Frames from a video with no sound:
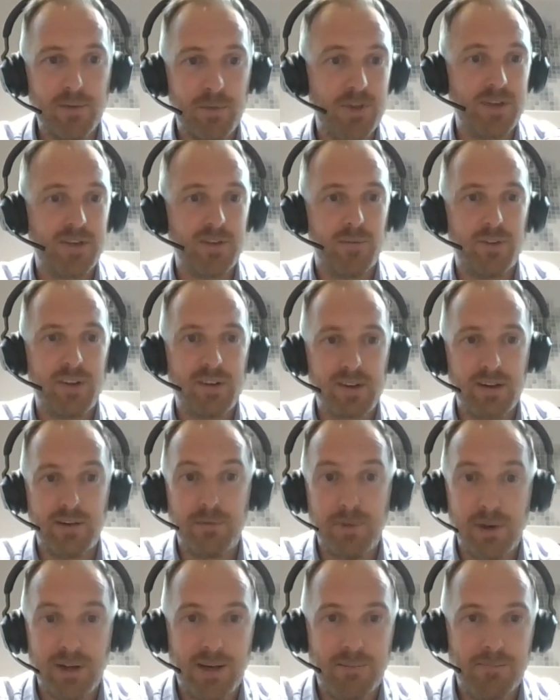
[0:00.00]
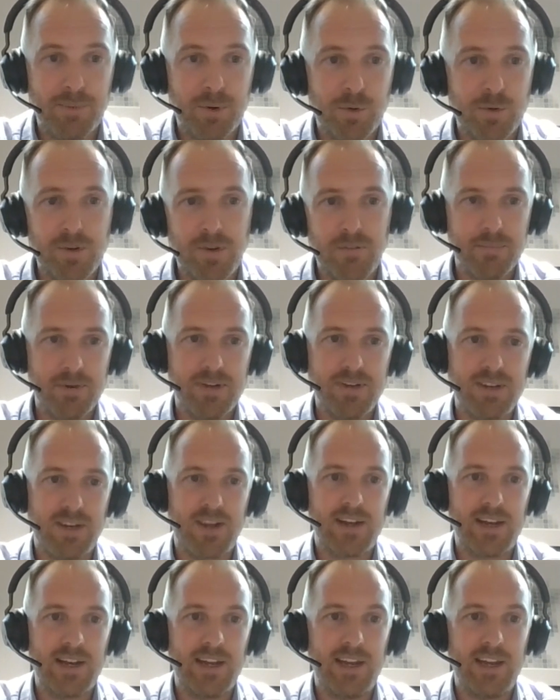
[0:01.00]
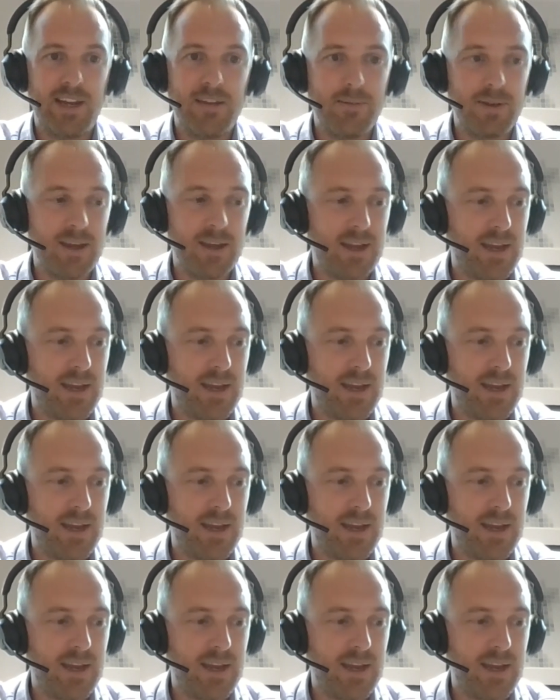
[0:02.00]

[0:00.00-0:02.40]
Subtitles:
which is obviously really important, particularly